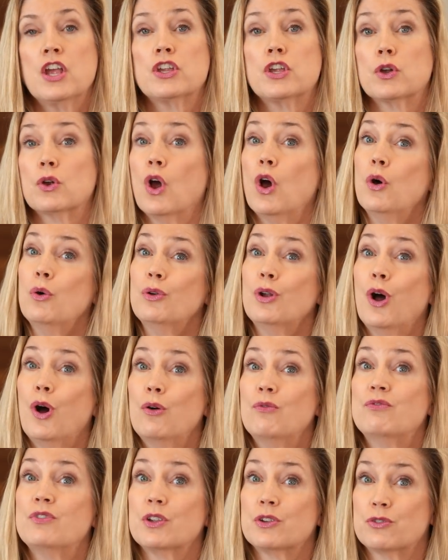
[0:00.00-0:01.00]
Your own
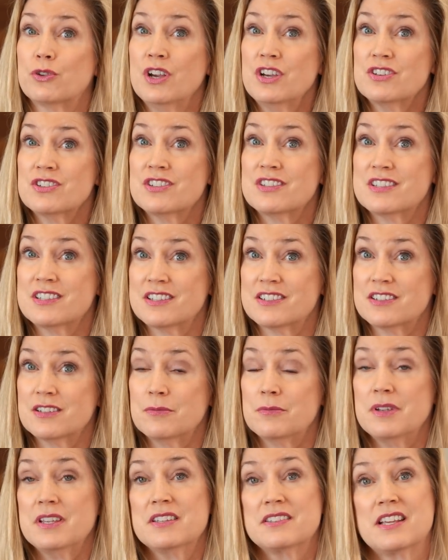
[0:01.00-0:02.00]
home filtration
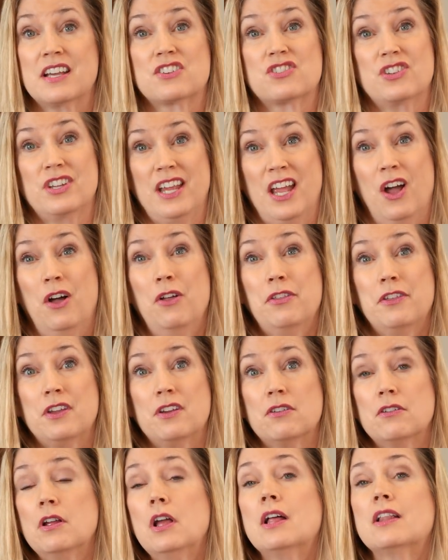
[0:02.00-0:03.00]
system is actually
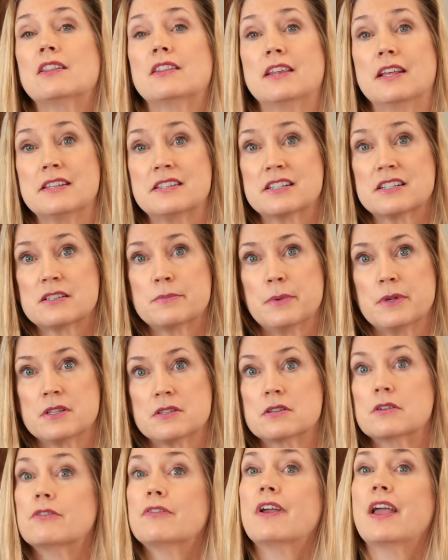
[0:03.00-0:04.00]
healthier, less
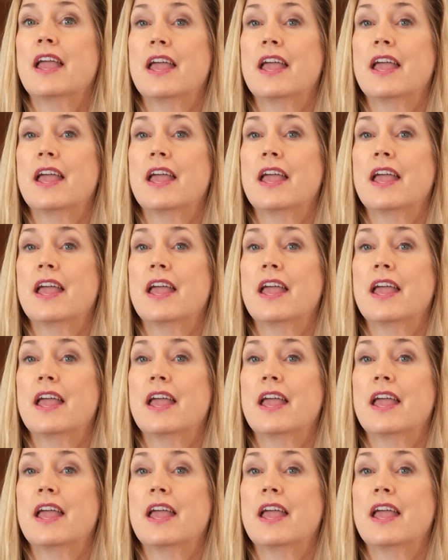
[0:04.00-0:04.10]
expensive,